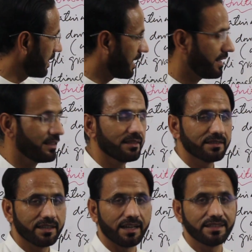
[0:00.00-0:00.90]
Again,
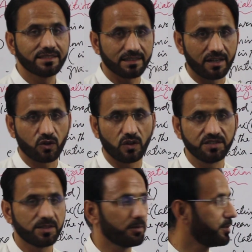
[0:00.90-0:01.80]
there is a
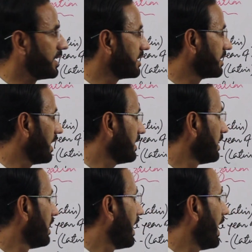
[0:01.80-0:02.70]
concept behind that.